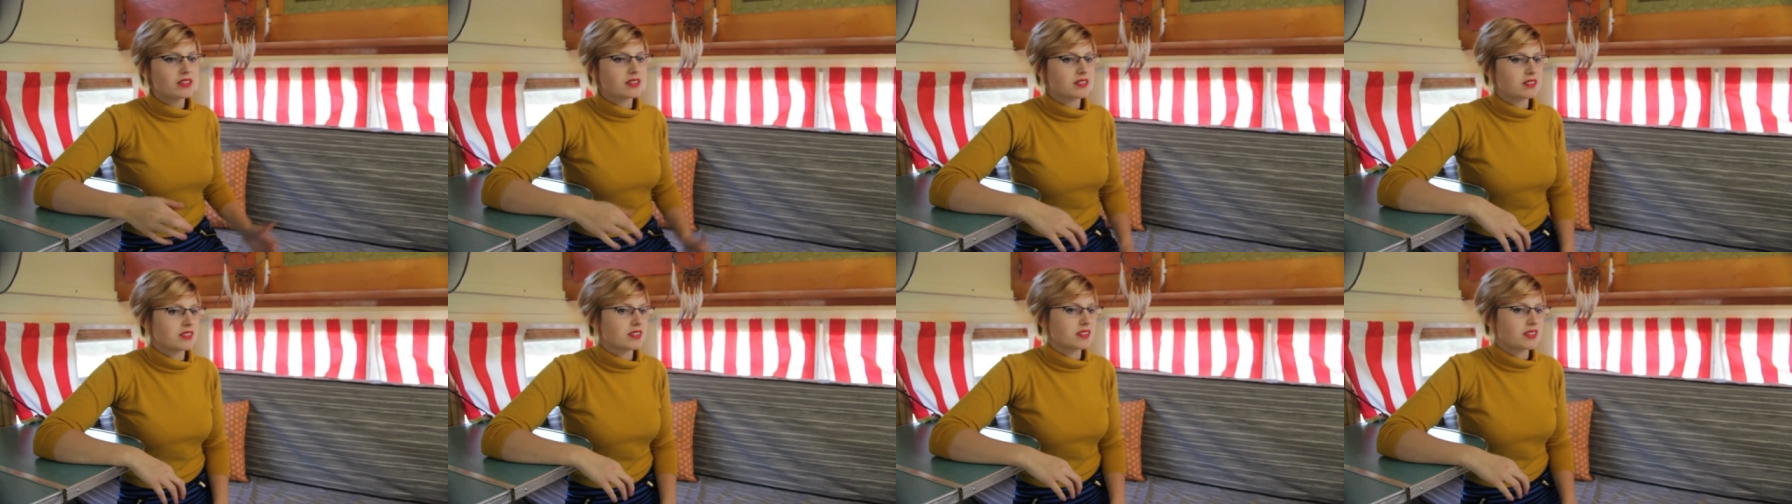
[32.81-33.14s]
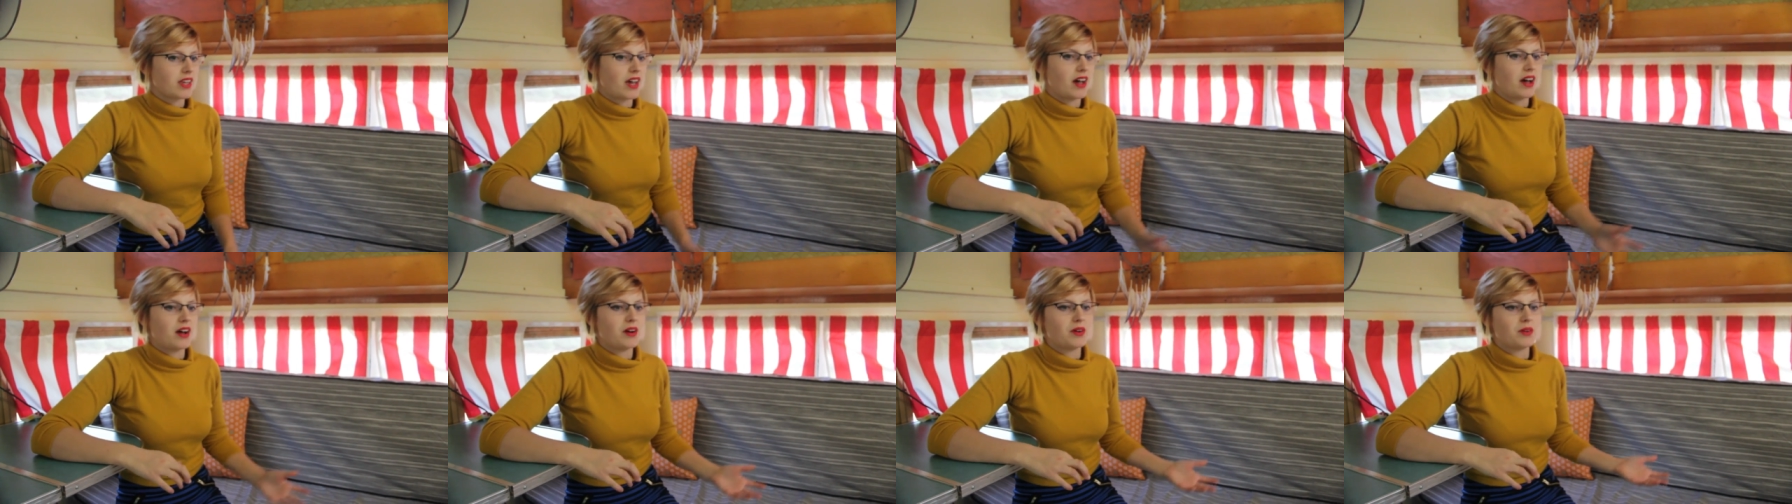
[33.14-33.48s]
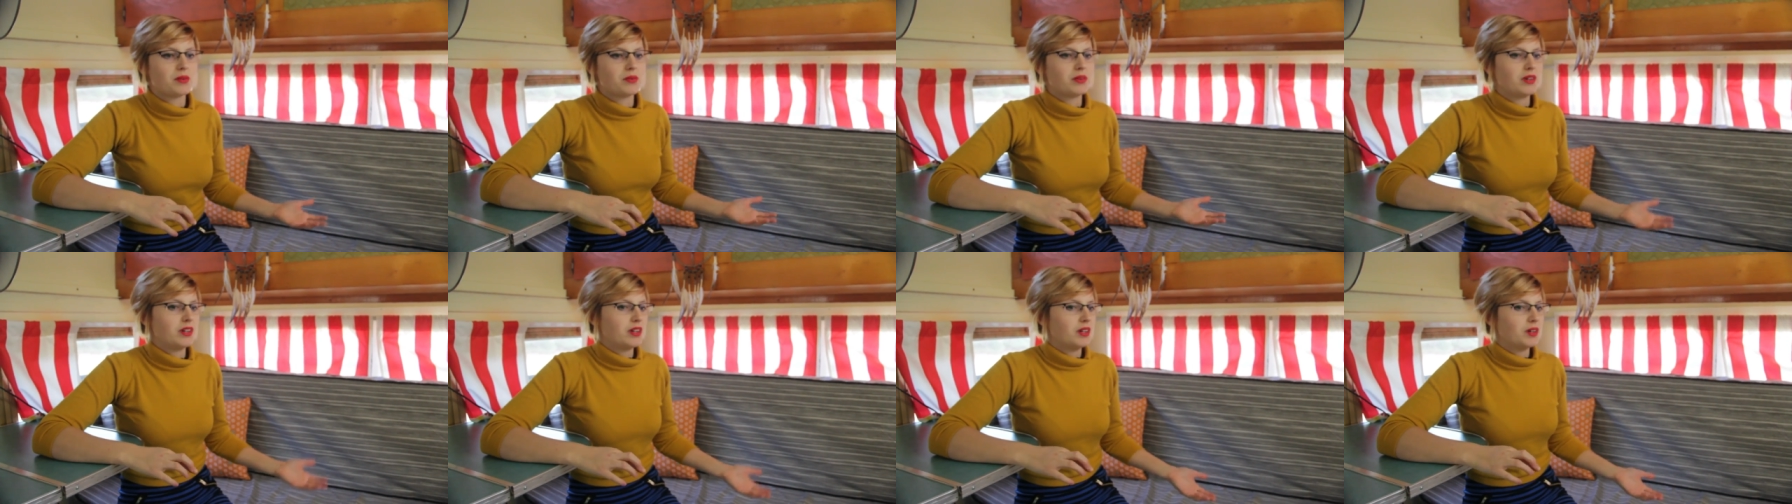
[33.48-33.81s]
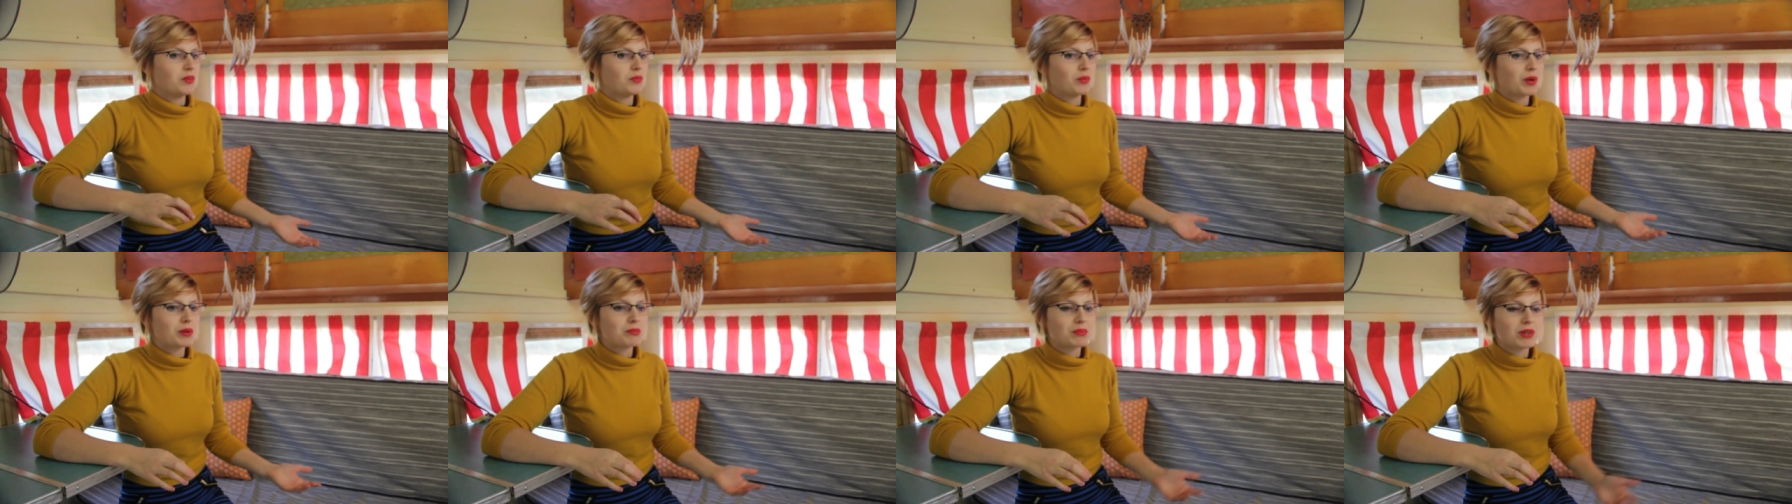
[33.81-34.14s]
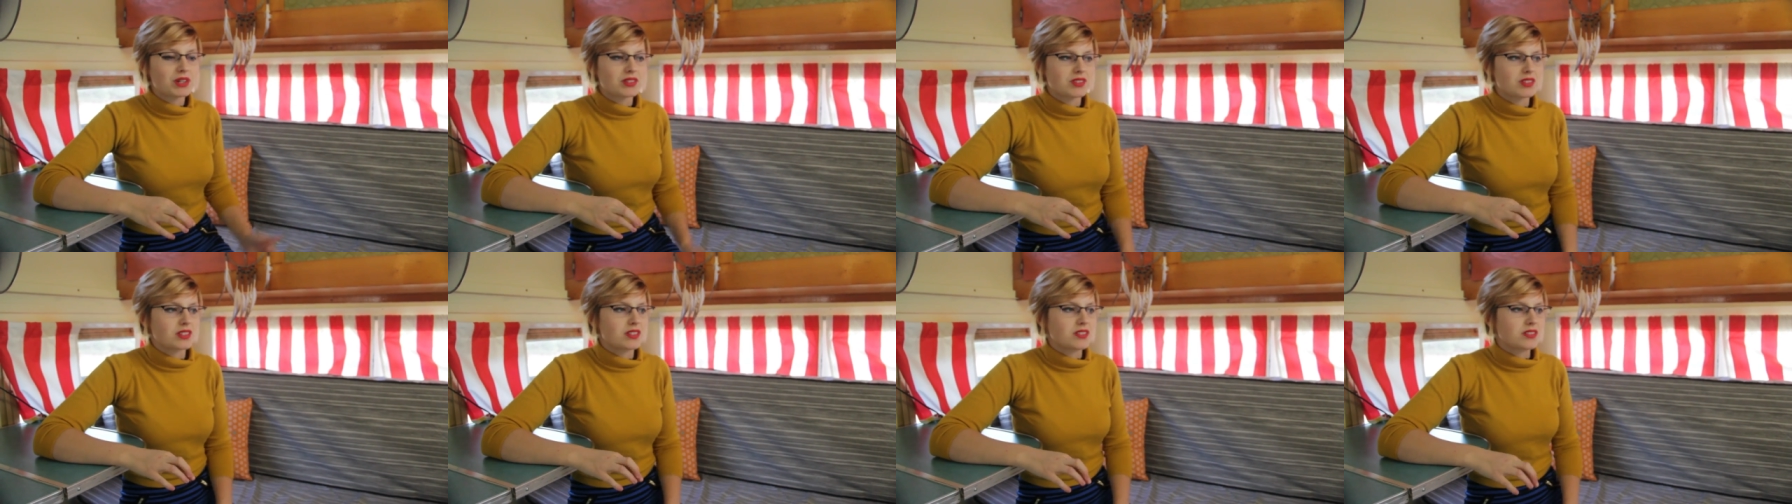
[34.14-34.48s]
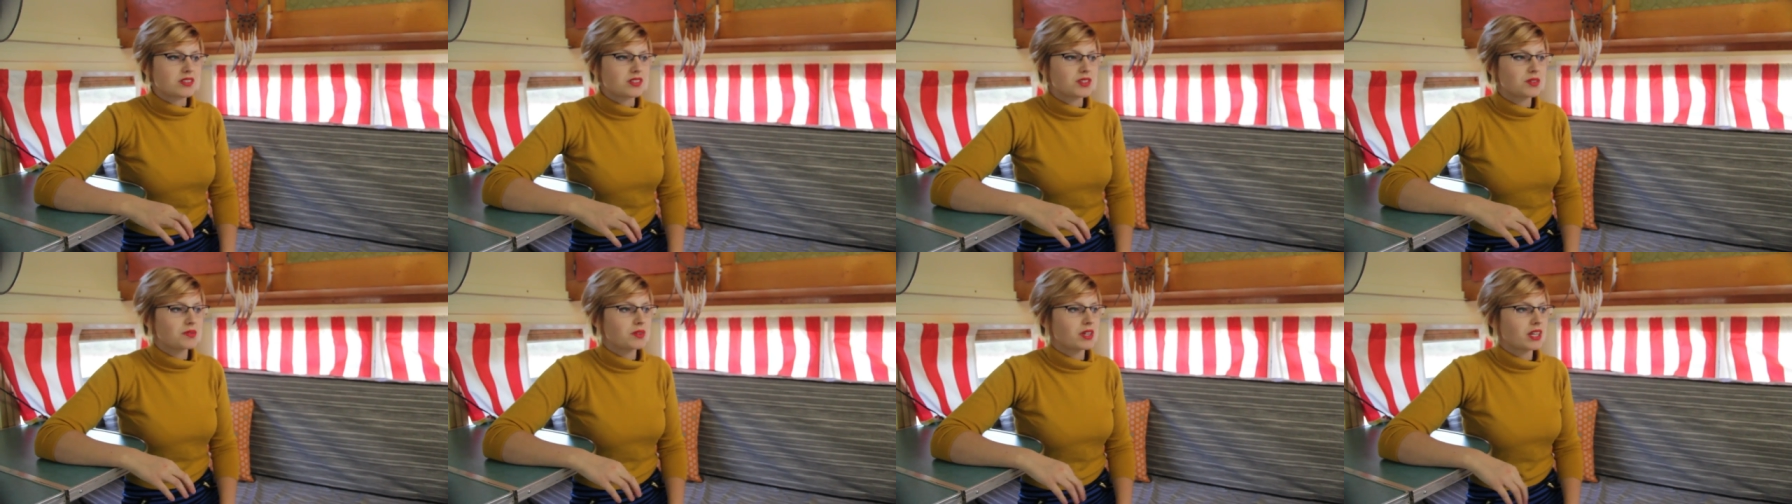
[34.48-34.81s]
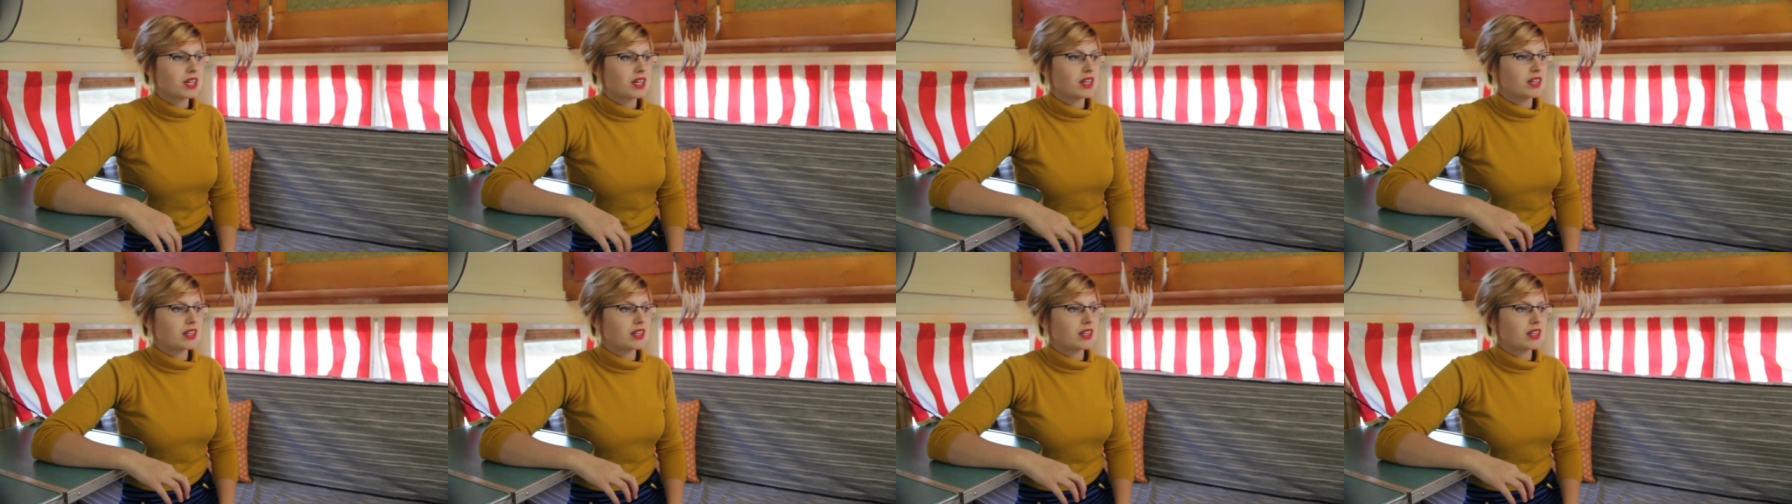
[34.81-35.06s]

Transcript: This is how one person is doing